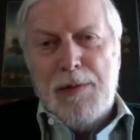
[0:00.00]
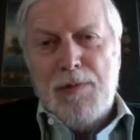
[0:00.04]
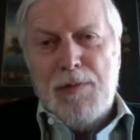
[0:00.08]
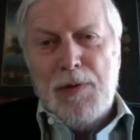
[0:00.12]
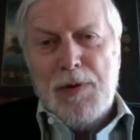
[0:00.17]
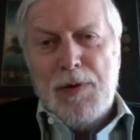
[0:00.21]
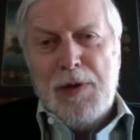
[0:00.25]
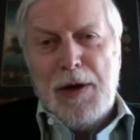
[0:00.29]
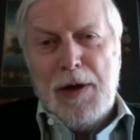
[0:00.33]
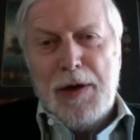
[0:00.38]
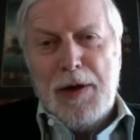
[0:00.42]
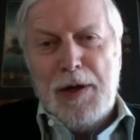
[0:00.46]

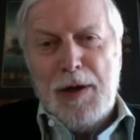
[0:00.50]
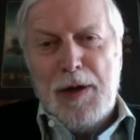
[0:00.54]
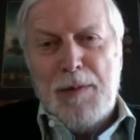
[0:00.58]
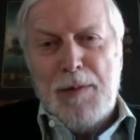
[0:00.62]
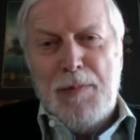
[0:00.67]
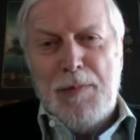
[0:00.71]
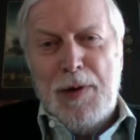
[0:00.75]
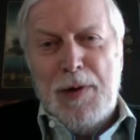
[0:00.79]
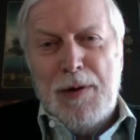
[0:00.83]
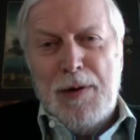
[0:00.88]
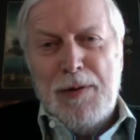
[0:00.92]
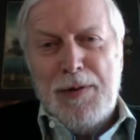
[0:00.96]
talking
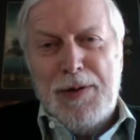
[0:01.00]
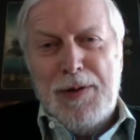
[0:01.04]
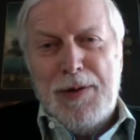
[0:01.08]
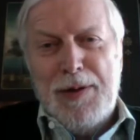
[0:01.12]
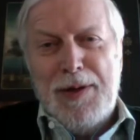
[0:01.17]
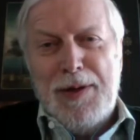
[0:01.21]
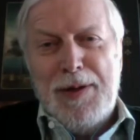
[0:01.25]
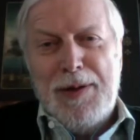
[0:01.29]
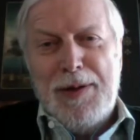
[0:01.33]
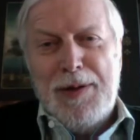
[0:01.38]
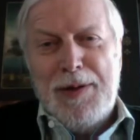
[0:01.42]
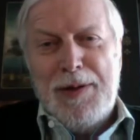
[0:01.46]
about
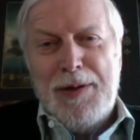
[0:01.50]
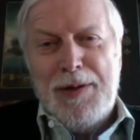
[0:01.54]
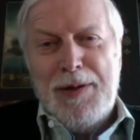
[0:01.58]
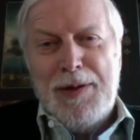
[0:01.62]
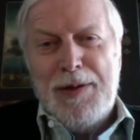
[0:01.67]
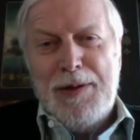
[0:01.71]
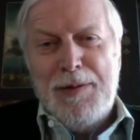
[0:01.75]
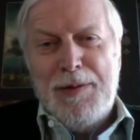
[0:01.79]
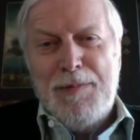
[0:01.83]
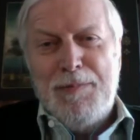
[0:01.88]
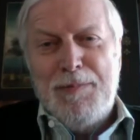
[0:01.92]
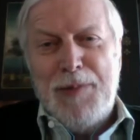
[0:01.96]
uh,
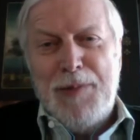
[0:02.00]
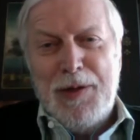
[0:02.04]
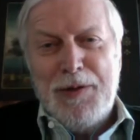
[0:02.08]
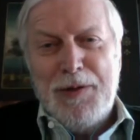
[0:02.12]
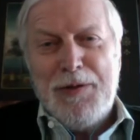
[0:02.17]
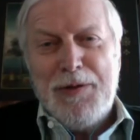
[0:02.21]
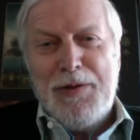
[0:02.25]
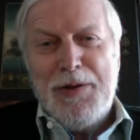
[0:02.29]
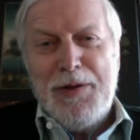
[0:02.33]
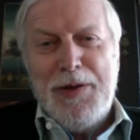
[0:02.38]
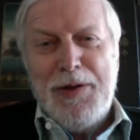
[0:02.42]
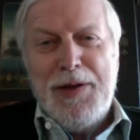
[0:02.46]

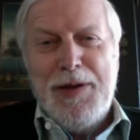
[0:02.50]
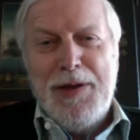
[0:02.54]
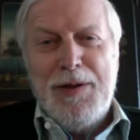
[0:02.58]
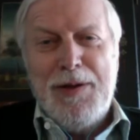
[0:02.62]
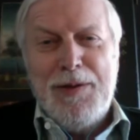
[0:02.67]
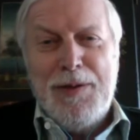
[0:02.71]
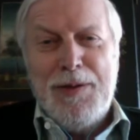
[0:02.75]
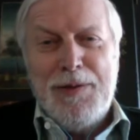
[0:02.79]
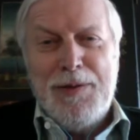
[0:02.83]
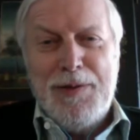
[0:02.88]
military,